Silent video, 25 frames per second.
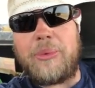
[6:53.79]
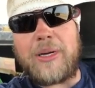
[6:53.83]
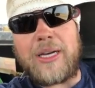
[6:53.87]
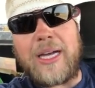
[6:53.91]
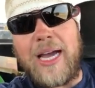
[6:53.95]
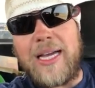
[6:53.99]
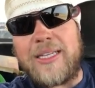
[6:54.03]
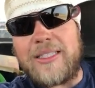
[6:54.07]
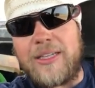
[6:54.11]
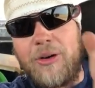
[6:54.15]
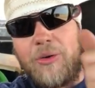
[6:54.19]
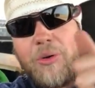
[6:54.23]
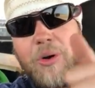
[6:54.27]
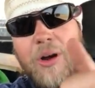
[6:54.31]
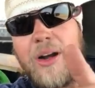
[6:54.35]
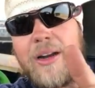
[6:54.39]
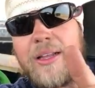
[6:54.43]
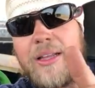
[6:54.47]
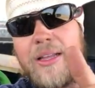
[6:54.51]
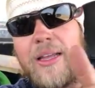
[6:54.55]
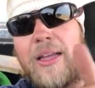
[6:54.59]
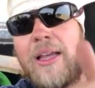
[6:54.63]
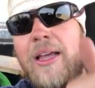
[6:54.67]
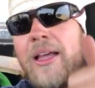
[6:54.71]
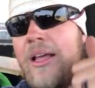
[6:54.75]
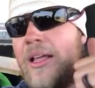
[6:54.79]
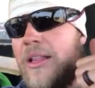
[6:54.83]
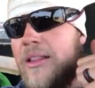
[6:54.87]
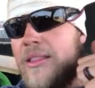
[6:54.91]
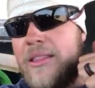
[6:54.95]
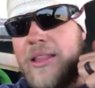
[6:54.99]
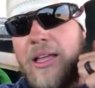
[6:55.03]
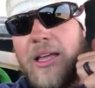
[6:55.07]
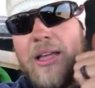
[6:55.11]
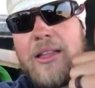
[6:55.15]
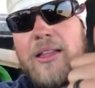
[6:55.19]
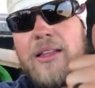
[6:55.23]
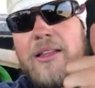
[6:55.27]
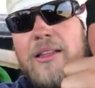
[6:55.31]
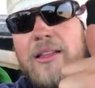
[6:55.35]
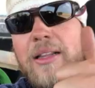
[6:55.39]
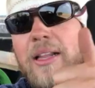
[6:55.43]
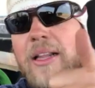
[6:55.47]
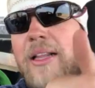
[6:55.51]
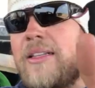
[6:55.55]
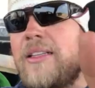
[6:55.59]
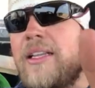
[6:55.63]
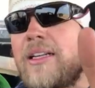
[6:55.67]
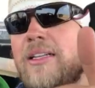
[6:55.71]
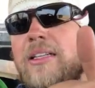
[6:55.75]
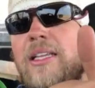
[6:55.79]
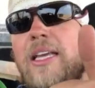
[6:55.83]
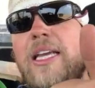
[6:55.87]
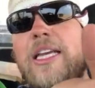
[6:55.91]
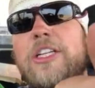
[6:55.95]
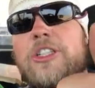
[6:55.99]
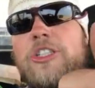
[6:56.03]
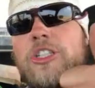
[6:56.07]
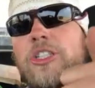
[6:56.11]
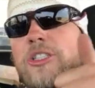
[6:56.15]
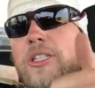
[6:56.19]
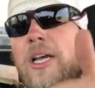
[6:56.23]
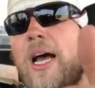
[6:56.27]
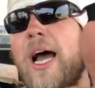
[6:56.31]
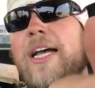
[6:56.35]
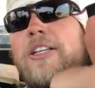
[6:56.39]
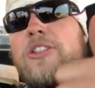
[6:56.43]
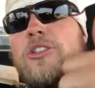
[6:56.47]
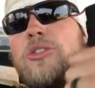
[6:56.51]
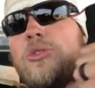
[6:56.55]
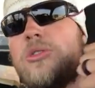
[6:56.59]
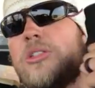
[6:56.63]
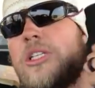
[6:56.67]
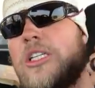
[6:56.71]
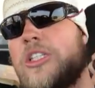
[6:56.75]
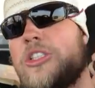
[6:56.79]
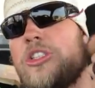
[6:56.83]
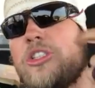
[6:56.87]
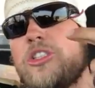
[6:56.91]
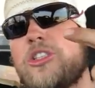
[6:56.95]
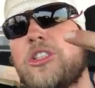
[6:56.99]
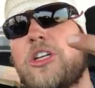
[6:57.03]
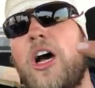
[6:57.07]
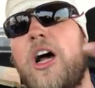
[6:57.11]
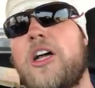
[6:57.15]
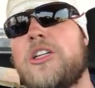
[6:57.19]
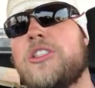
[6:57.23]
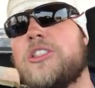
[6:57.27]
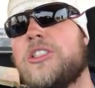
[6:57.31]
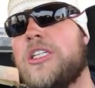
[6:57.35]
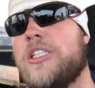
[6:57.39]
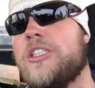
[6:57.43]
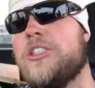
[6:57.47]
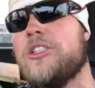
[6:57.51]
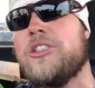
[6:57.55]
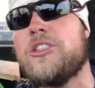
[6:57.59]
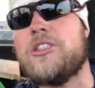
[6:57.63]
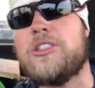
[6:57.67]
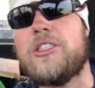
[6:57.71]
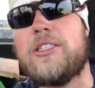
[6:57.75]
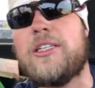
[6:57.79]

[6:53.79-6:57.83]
But guys, I want it that the teachers, the high school teachers, the college teachers,